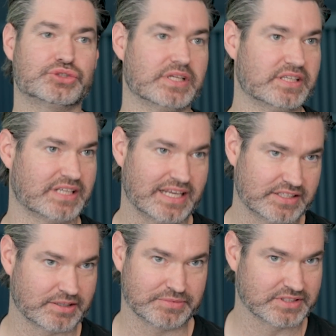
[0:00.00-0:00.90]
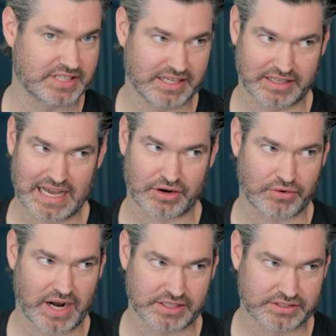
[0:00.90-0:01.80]
to drill into someone's iliac
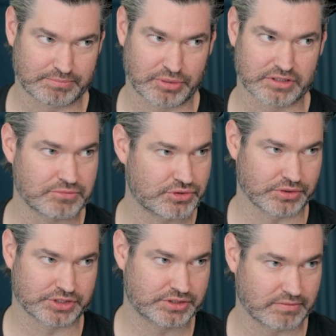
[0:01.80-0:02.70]
crest, put them through a